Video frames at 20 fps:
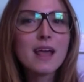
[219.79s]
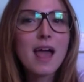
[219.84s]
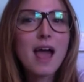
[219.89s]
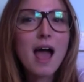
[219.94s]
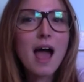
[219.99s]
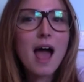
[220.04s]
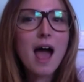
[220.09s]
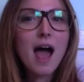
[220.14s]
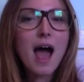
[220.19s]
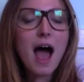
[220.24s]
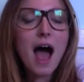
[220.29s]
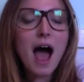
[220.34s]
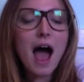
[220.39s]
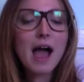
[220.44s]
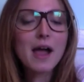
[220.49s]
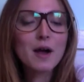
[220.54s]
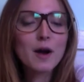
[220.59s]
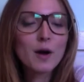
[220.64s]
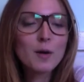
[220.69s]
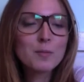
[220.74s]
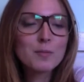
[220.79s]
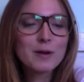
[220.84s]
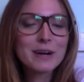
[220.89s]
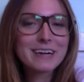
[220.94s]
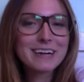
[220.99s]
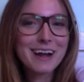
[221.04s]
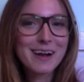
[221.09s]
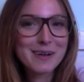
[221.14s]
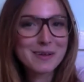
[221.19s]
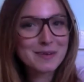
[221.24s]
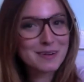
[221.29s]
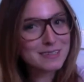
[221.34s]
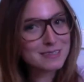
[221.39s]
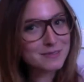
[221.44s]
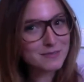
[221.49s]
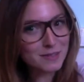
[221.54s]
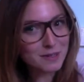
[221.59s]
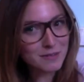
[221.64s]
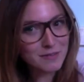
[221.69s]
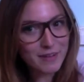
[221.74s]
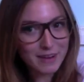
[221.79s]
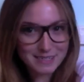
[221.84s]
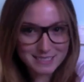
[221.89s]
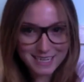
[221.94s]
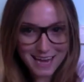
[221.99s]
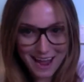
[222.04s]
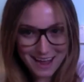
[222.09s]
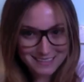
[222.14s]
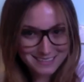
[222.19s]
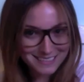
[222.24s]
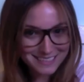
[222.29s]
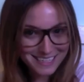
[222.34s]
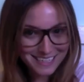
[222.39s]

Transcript: I hope right now you guys feel fantastic